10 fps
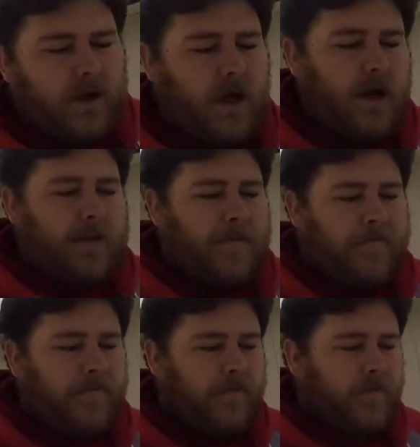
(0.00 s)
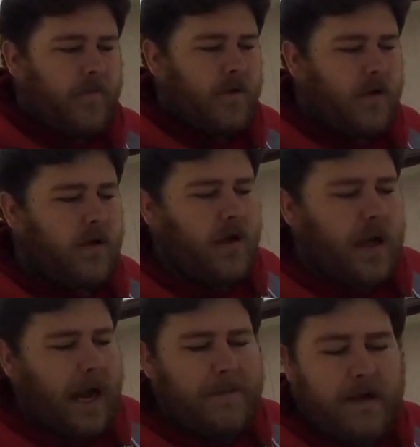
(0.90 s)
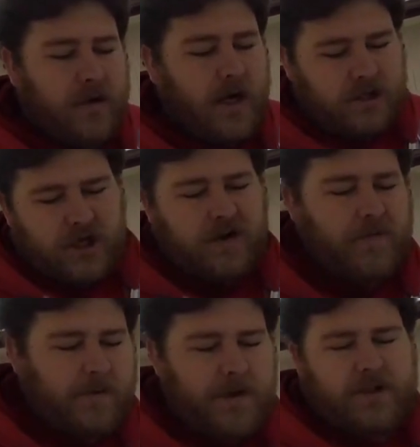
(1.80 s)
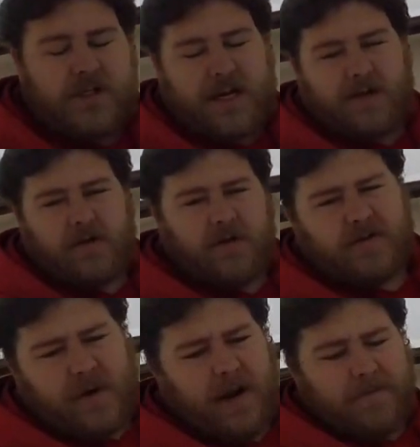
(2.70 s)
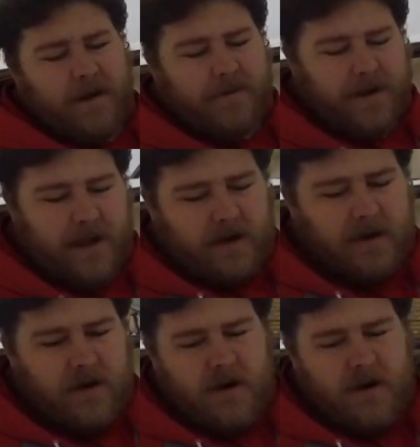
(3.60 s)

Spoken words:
I'm not trying to shove my religion down the throat, is what I meant by that.